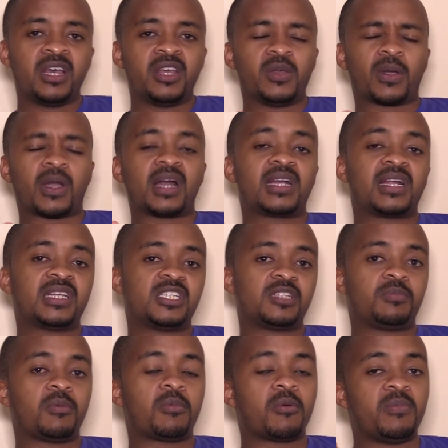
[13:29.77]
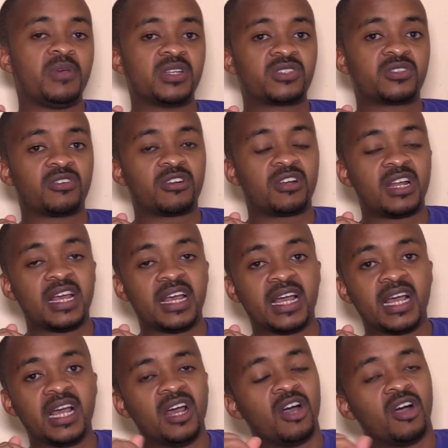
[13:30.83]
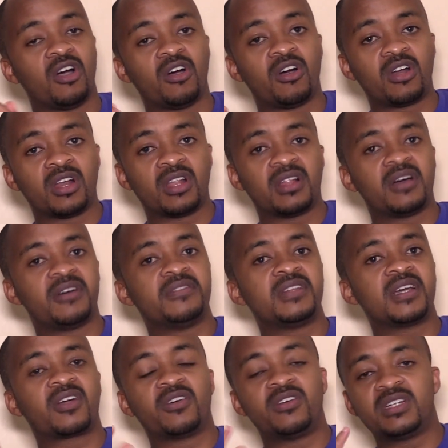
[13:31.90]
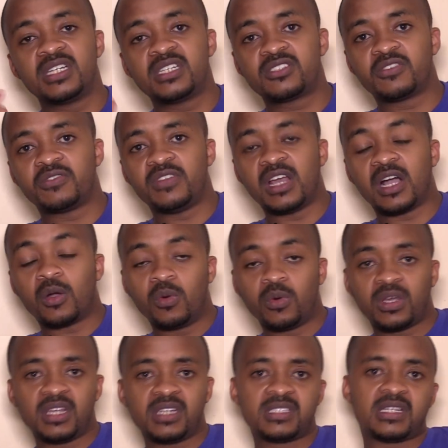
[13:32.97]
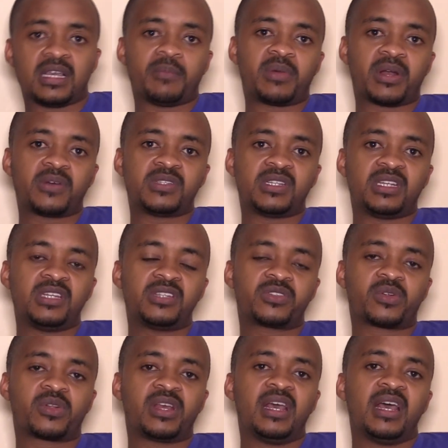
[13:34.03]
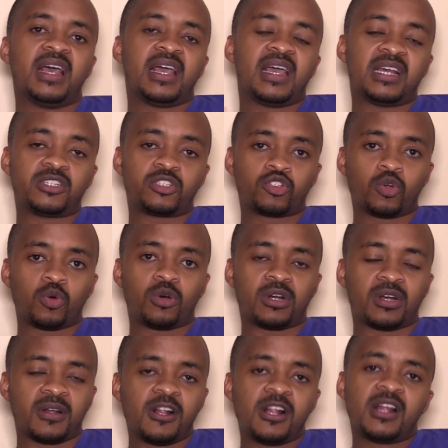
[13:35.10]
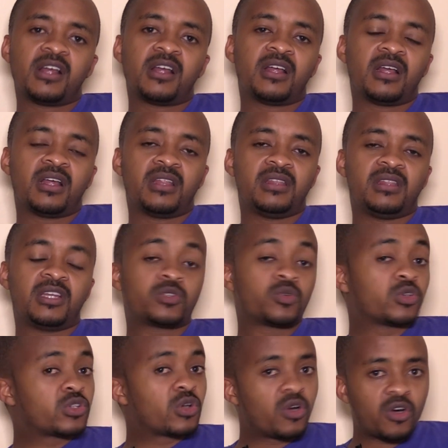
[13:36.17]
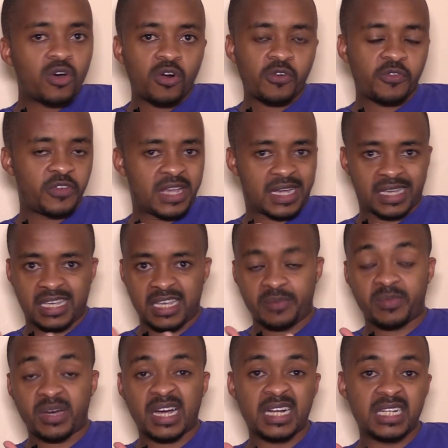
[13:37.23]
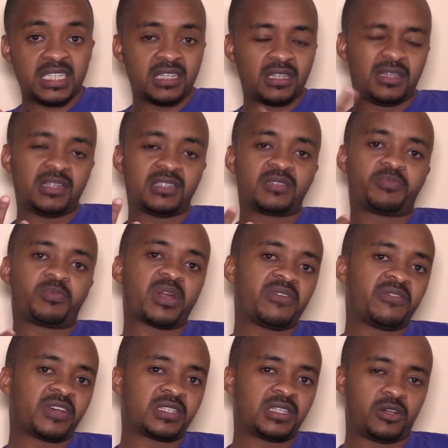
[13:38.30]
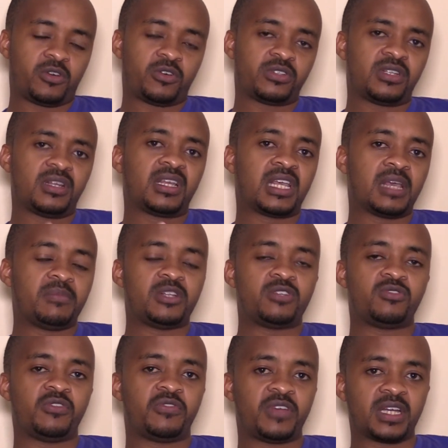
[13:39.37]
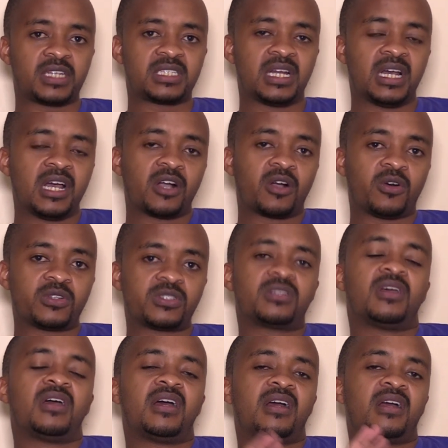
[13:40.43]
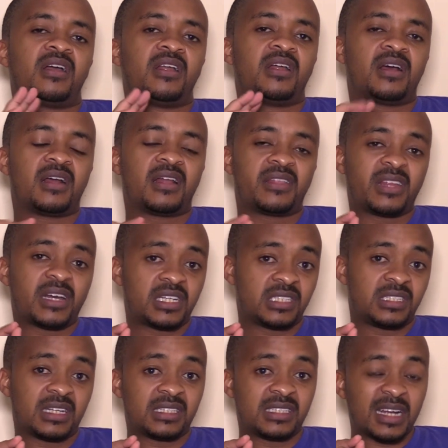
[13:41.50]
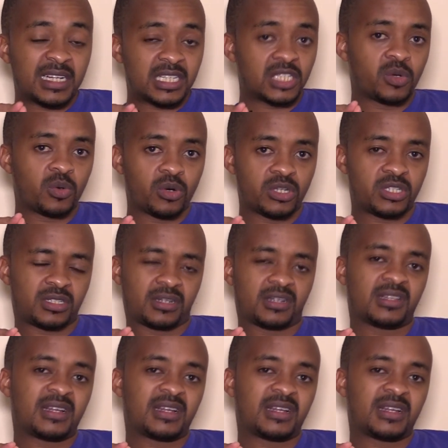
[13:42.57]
You can target people based on the content of their cookies, their browsing history, and so on. This was all fair game until these privacy laws came into effect, because that is exactly what